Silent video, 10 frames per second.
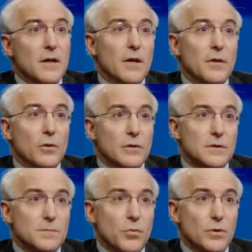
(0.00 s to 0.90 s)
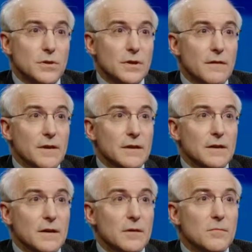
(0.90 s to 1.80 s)
Uh, the largest portion of it
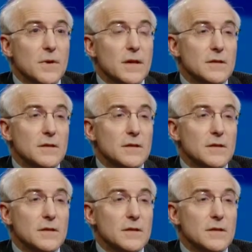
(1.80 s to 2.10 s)
um,